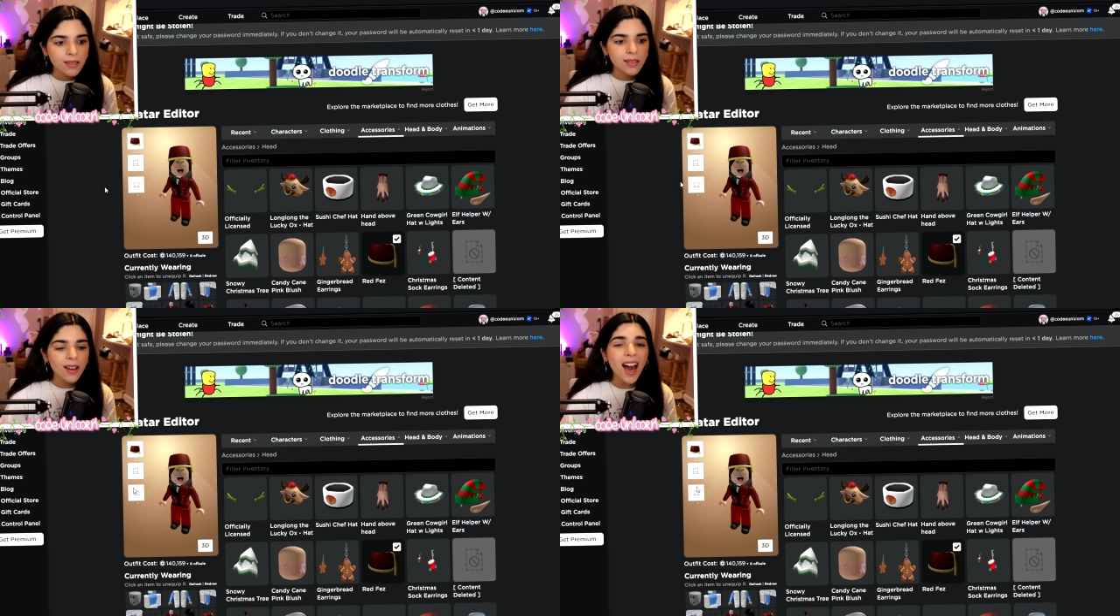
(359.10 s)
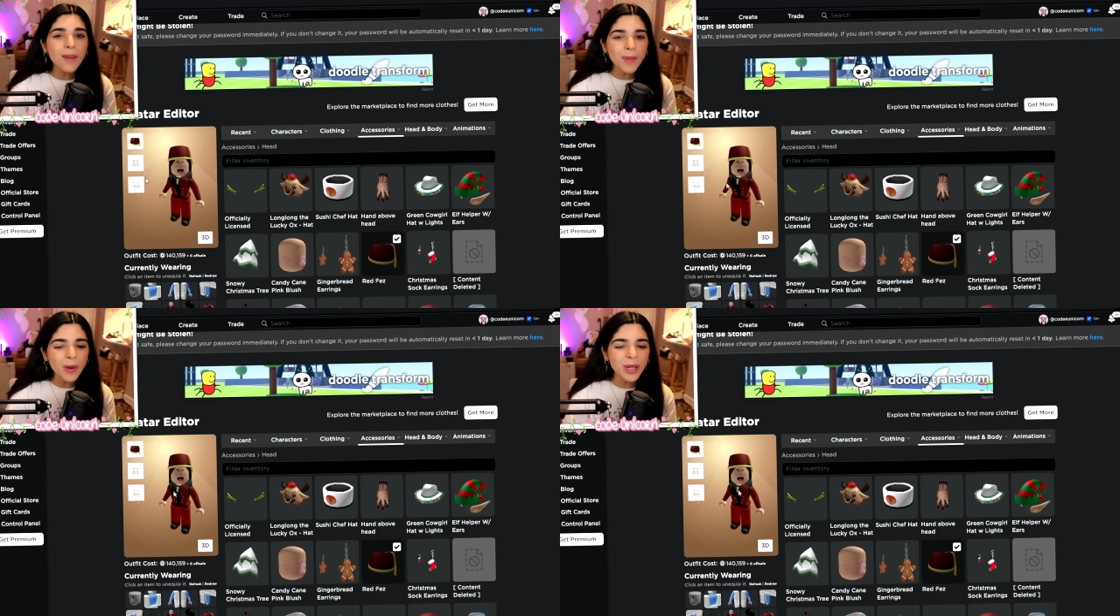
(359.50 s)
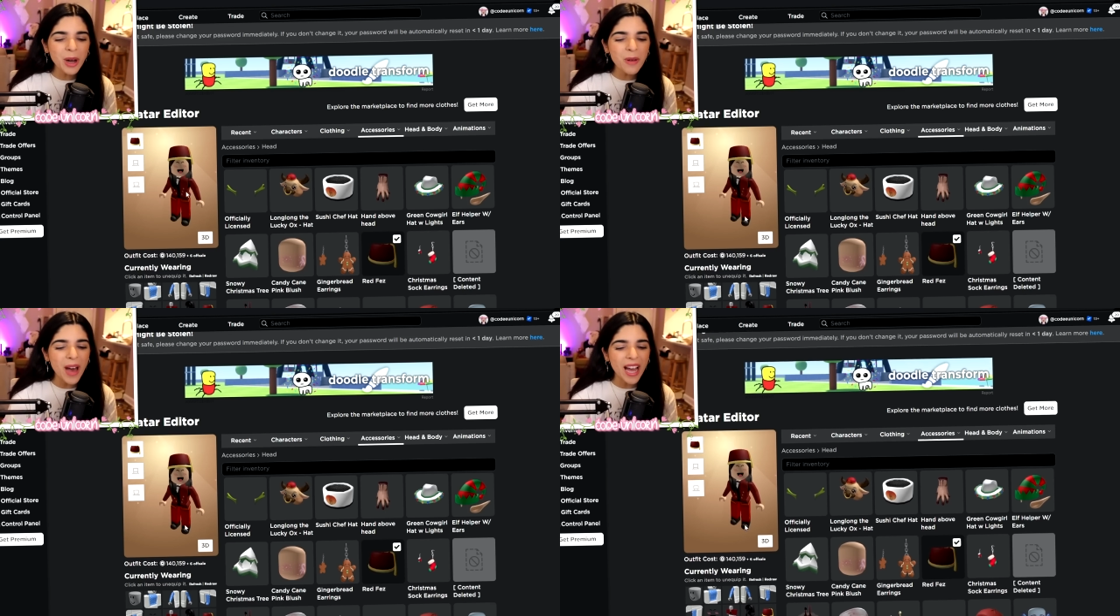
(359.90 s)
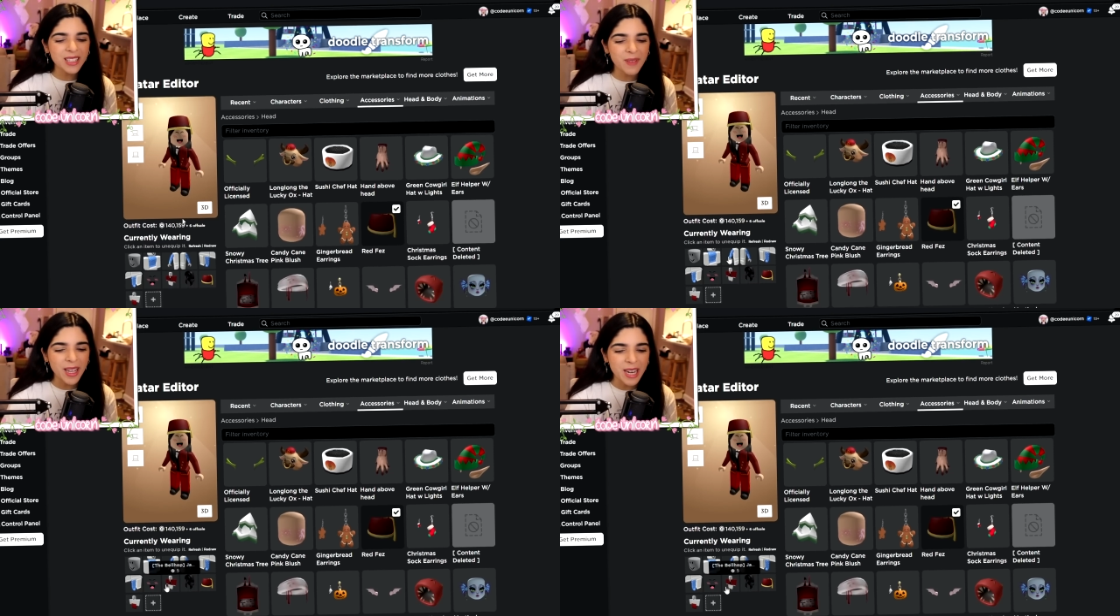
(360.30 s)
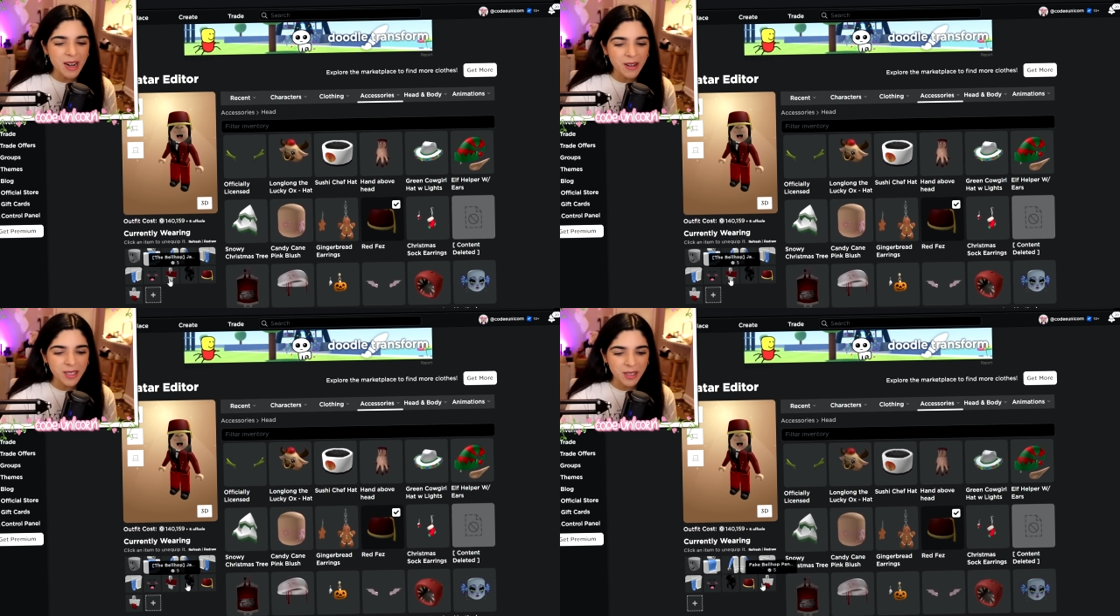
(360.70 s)
So how about we go back to my
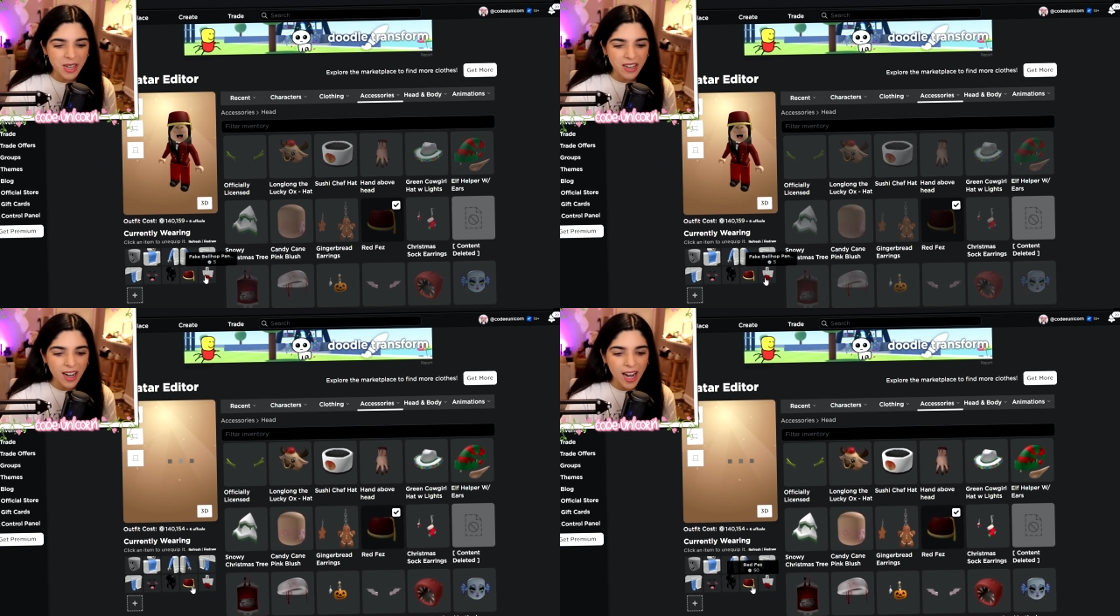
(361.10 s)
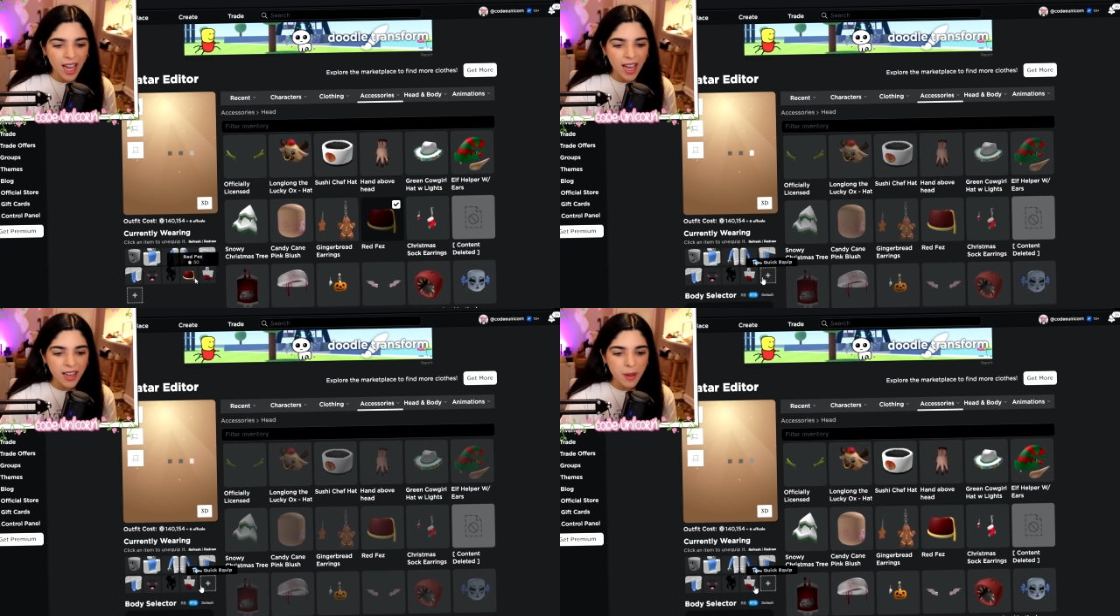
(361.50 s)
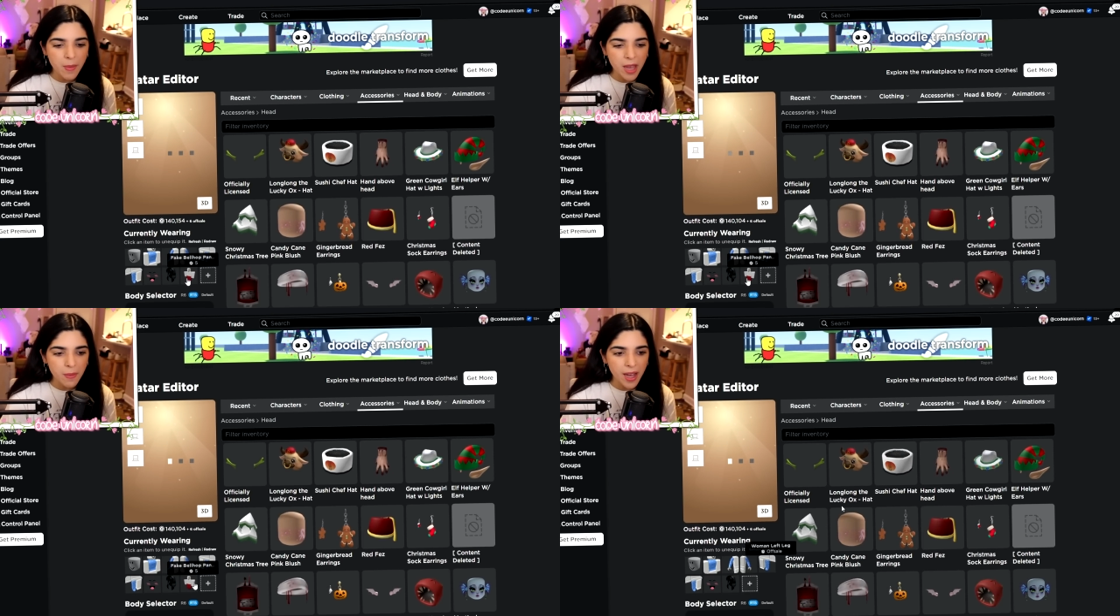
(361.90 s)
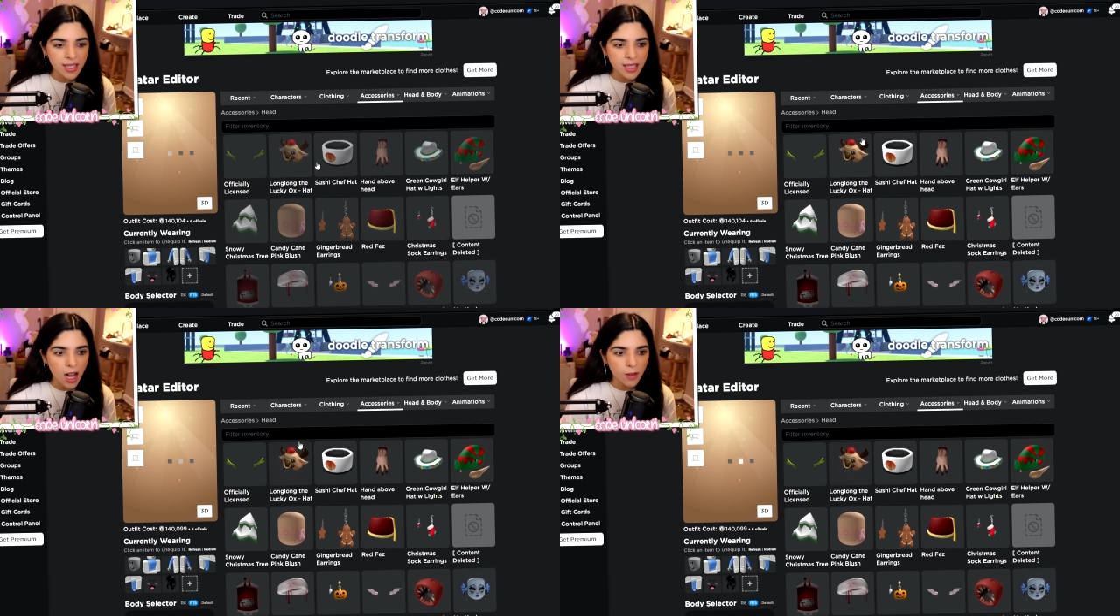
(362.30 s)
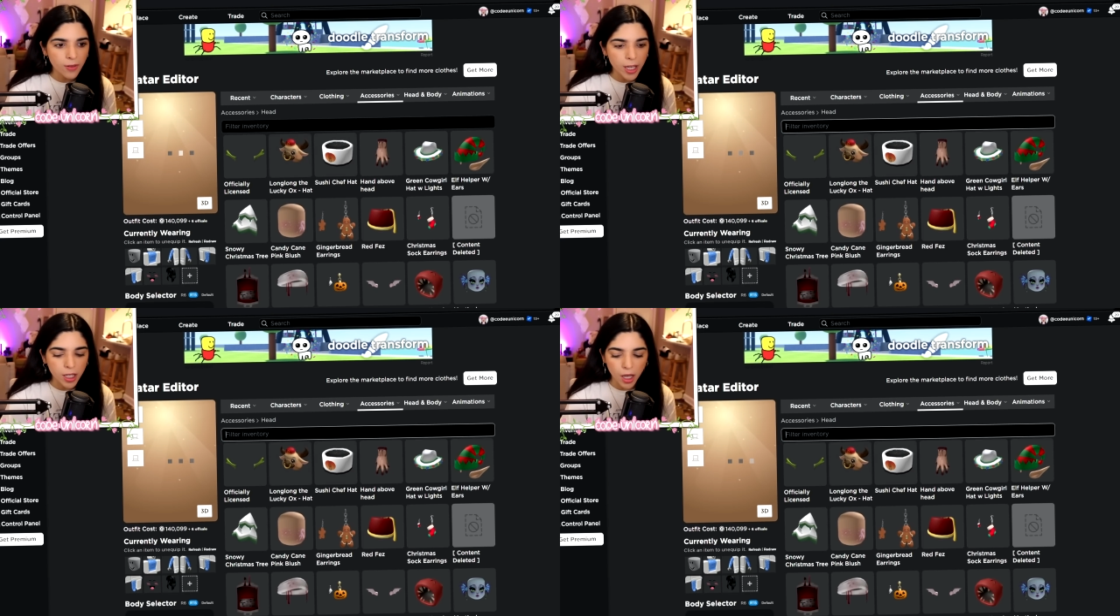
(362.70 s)
character here and make myself
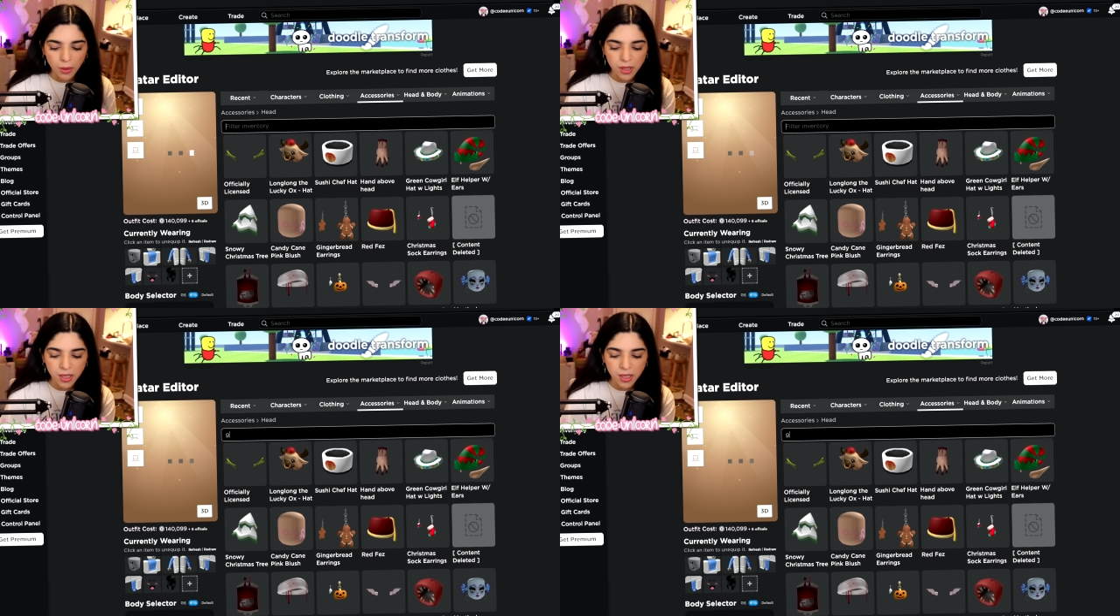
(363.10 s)
a ghost?